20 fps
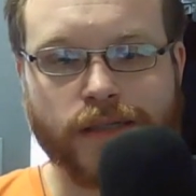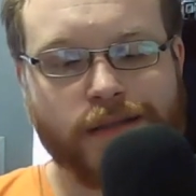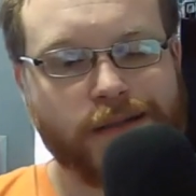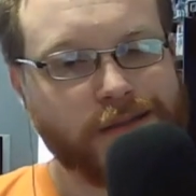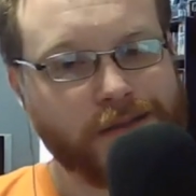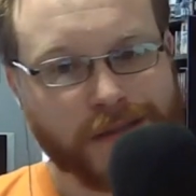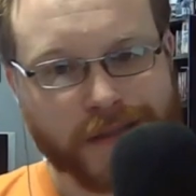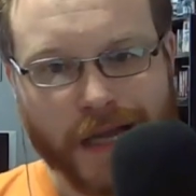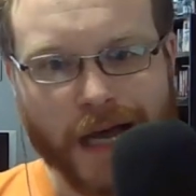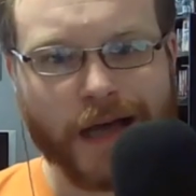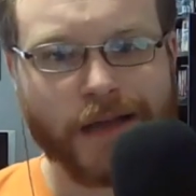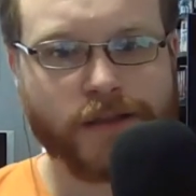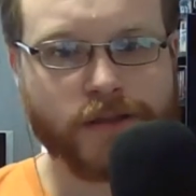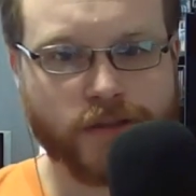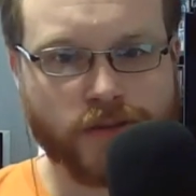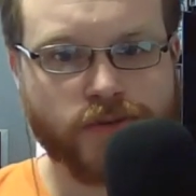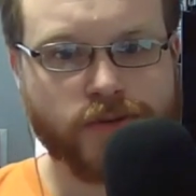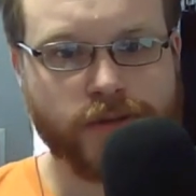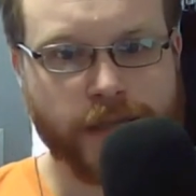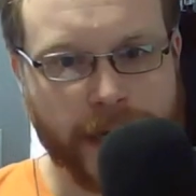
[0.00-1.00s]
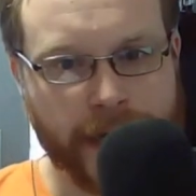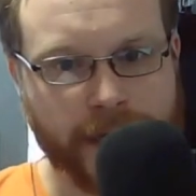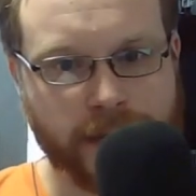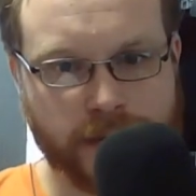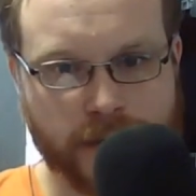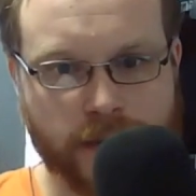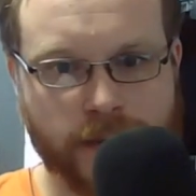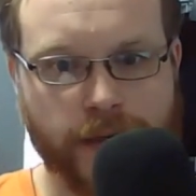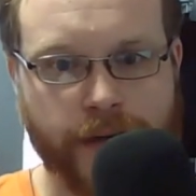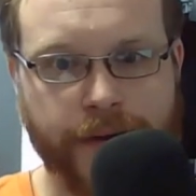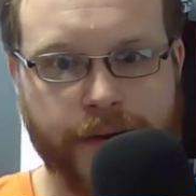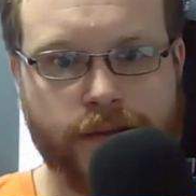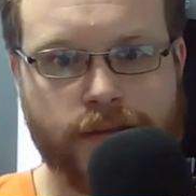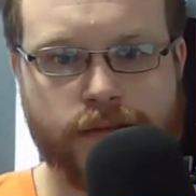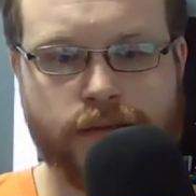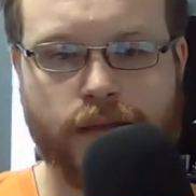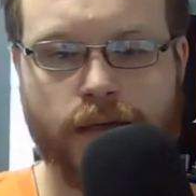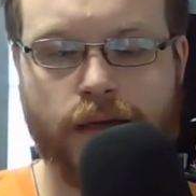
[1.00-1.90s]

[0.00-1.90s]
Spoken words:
Let's not do that tonight.